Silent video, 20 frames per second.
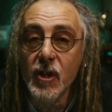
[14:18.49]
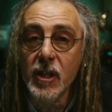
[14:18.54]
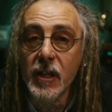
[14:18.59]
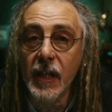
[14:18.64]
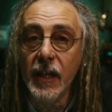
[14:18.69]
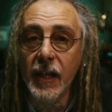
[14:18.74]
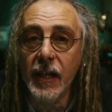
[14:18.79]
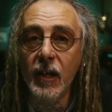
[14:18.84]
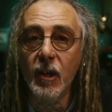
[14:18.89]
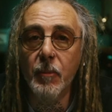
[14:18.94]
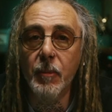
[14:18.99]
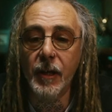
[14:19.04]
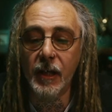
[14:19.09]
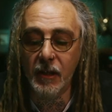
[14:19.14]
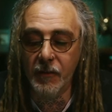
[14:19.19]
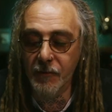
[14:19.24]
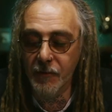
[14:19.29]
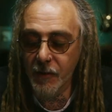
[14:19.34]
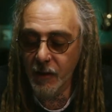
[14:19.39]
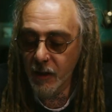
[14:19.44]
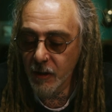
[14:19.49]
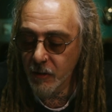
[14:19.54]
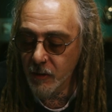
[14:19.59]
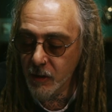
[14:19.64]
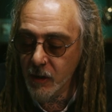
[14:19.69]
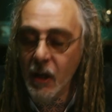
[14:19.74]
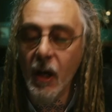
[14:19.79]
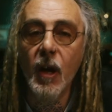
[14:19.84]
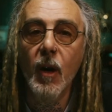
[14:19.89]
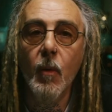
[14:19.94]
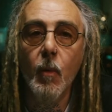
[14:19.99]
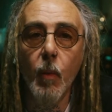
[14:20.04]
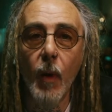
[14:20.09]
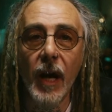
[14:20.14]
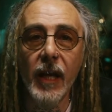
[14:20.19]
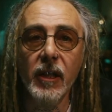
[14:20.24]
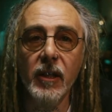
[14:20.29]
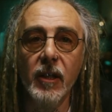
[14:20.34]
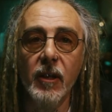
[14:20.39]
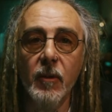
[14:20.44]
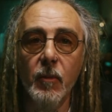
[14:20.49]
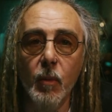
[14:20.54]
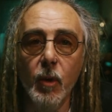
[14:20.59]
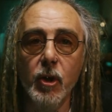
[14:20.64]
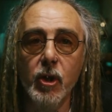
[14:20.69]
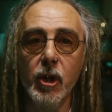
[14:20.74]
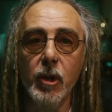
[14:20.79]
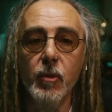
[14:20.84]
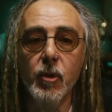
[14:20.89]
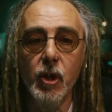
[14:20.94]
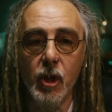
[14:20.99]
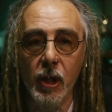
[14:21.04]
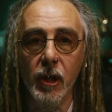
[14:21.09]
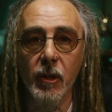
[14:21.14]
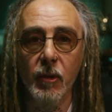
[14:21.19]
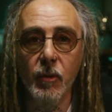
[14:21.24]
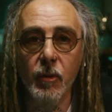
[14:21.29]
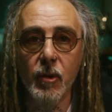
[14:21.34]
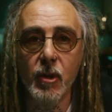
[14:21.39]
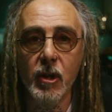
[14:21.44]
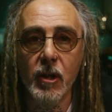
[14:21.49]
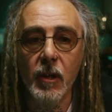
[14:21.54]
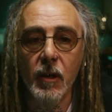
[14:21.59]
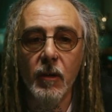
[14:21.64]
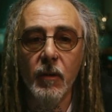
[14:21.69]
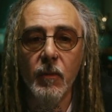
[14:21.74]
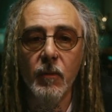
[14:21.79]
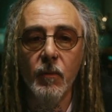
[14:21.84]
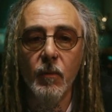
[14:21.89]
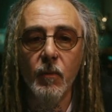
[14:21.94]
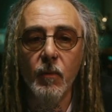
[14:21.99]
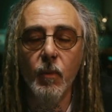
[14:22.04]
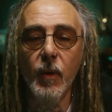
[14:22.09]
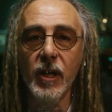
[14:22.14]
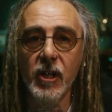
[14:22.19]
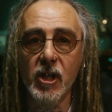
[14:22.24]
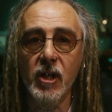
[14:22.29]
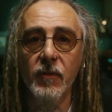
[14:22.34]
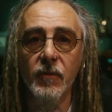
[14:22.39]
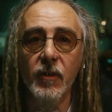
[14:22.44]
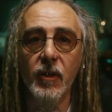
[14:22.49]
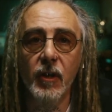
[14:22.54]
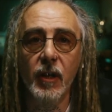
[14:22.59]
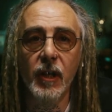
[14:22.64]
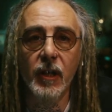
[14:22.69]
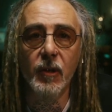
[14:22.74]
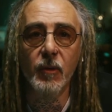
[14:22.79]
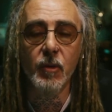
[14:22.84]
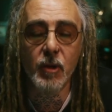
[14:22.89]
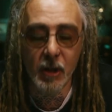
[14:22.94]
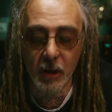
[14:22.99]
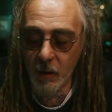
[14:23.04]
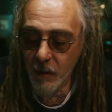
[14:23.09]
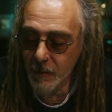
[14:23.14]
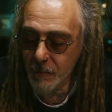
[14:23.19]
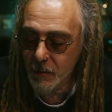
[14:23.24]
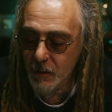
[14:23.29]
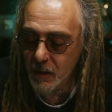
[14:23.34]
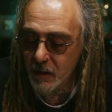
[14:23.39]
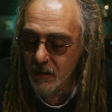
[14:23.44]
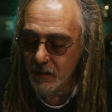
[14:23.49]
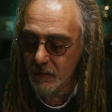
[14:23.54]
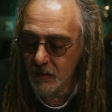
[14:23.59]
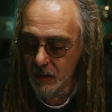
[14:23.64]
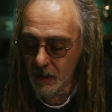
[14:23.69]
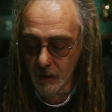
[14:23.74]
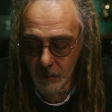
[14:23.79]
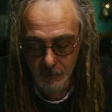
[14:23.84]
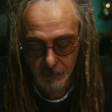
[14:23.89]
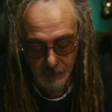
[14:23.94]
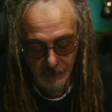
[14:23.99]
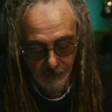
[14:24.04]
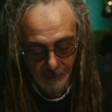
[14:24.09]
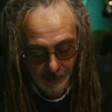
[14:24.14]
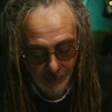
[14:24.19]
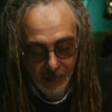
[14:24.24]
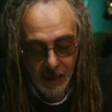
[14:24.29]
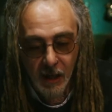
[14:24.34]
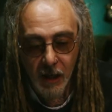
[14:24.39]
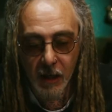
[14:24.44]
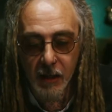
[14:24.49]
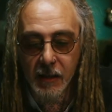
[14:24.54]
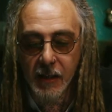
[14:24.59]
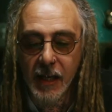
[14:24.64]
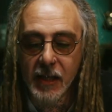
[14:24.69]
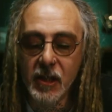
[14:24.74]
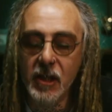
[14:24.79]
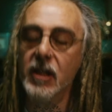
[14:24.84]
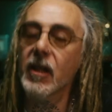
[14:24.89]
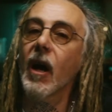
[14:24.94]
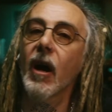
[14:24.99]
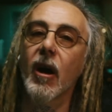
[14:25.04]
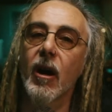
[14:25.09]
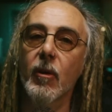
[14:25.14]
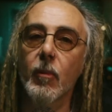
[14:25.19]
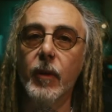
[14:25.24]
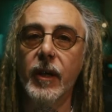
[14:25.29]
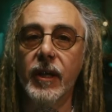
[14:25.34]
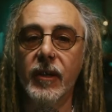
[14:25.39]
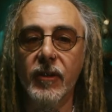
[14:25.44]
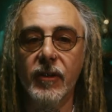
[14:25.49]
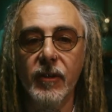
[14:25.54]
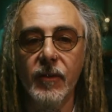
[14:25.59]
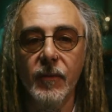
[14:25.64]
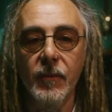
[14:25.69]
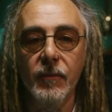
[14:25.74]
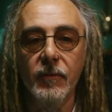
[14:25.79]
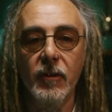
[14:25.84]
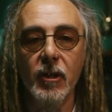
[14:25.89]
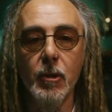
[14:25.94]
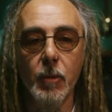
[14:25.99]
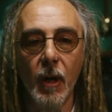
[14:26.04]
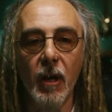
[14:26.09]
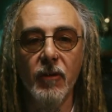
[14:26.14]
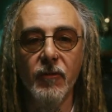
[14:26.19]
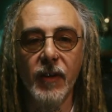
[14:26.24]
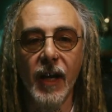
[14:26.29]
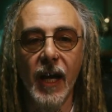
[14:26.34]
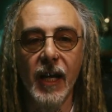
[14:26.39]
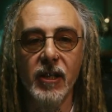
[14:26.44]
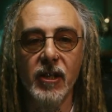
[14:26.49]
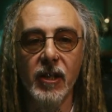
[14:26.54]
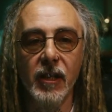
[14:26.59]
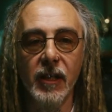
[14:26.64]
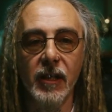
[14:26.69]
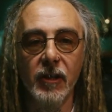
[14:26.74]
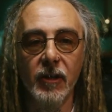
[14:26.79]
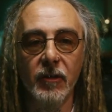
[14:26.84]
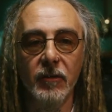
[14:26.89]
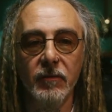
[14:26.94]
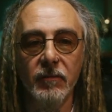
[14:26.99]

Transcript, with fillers: you're still a little bit confused, when would you choose which of the needle types? So uh, let's start with the twelve gauge needle.